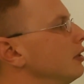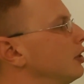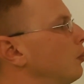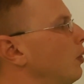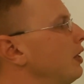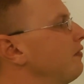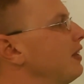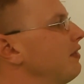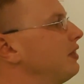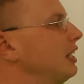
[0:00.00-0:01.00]
the
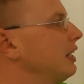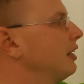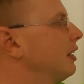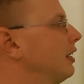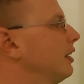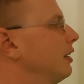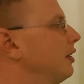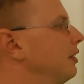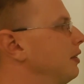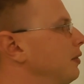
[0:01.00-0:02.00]
150
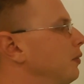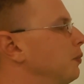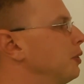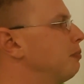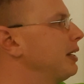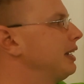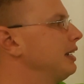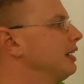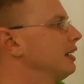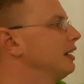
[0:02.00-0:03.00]
would
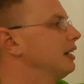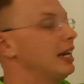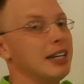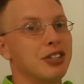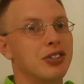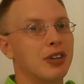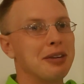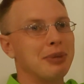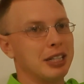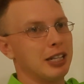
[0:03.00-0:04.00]
be
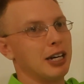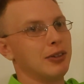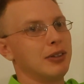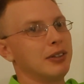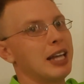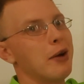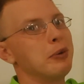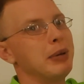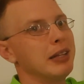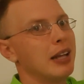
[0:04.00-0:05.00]
extremely low. That
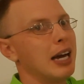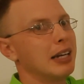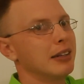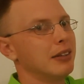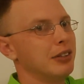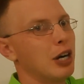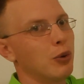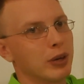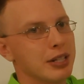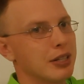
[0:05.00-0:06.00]
would be like no
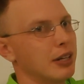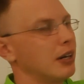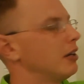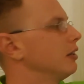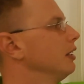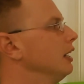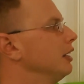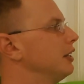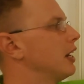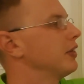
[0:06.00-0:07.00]
risk at all.
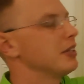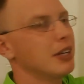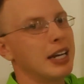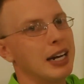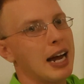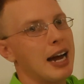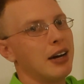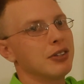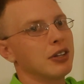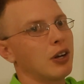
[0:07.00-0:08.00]
Nothing's going to hit a
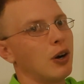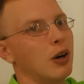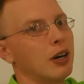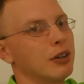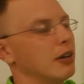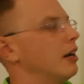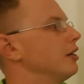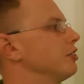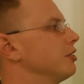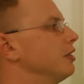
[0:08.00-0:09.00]
house, a car, a
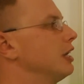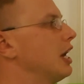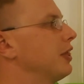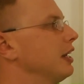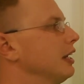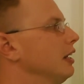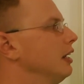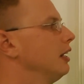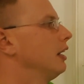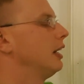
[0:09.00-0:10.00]
garage, nothing.
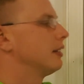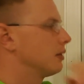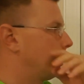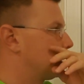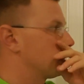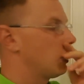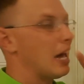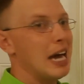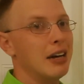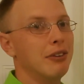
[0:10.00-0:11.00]
It's
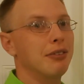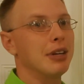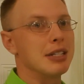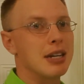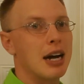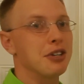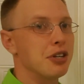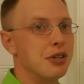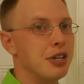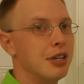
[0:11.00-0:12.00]
alive. It's not
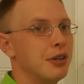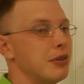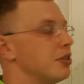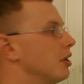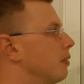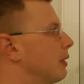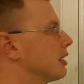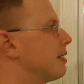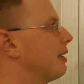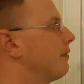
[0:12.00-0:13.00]
too huge,
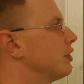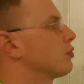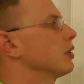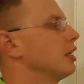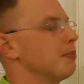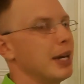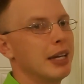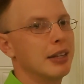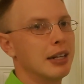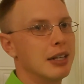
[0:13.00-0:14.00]
because I mean, if it's really
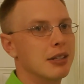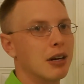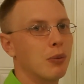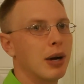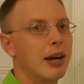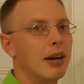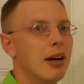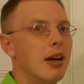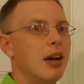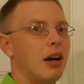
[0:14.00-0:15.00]
big, then it's going to
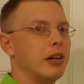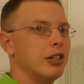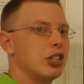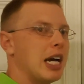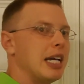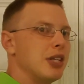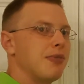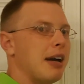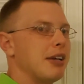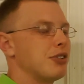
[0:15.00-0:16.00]
wear on your chains
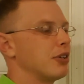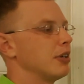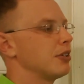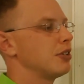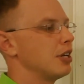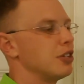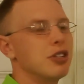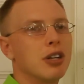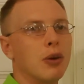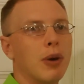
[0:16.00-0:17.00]
faster. It's
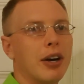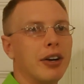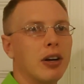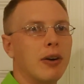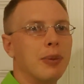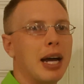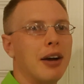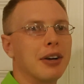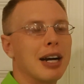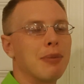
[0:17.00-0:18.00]
just going to wear your equipment out.
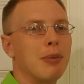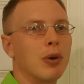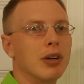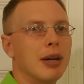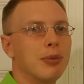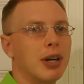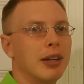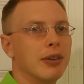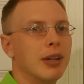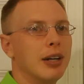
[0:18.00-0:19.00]
You're going to have to make more dump
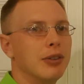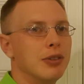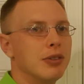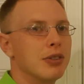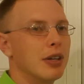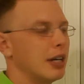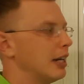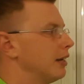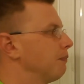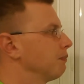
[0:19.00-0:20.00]
trailer loads,
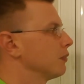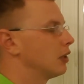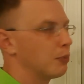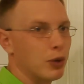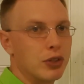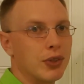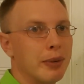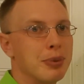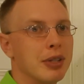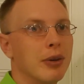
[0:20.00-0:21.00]
more
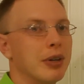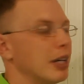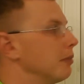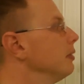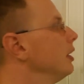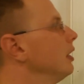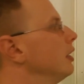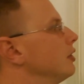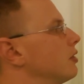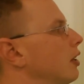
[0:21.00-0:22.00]
trips to go and dump.
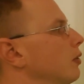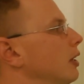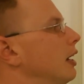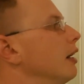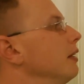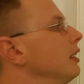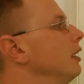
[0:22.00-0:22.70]
So